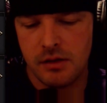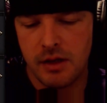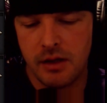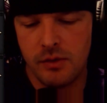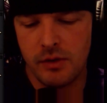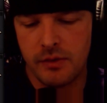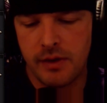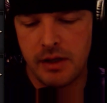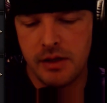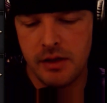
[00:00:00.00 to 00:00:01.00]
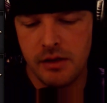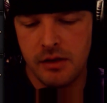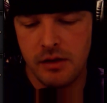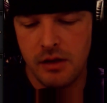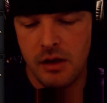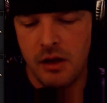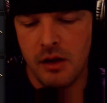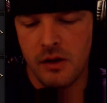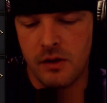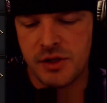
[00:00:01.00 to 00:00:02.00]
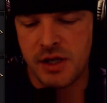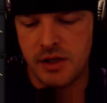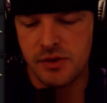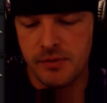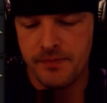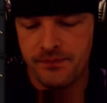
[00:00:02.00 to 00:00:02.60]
like you look right here, Archangel.